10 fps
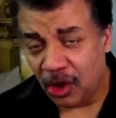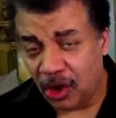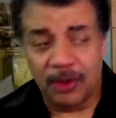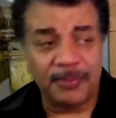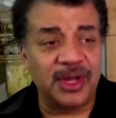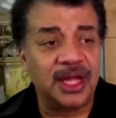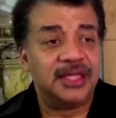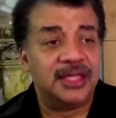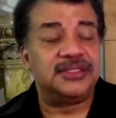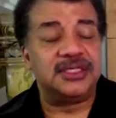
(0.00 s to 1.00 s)
Oh, by the way,
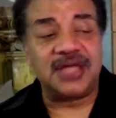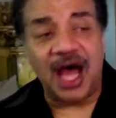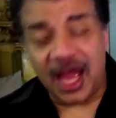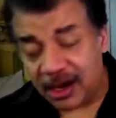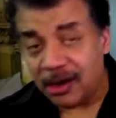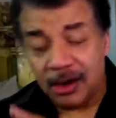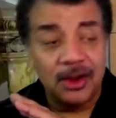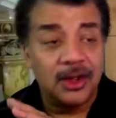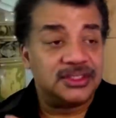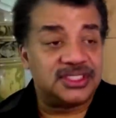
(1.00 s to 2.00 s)
there's an entire
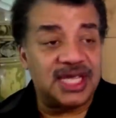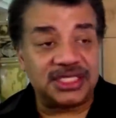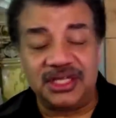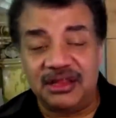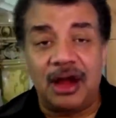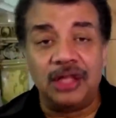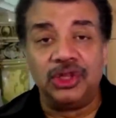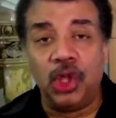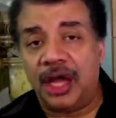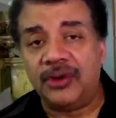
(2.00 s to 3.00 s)
section in there on
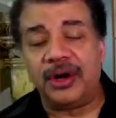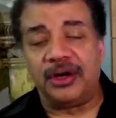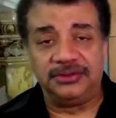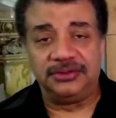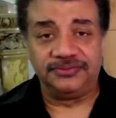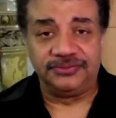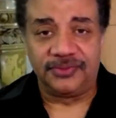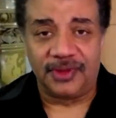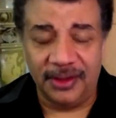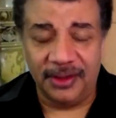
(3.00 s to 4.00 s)
law and order,
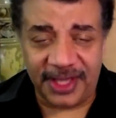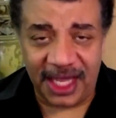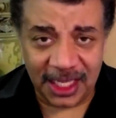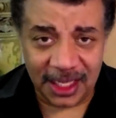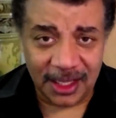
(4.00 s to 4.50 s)
okay?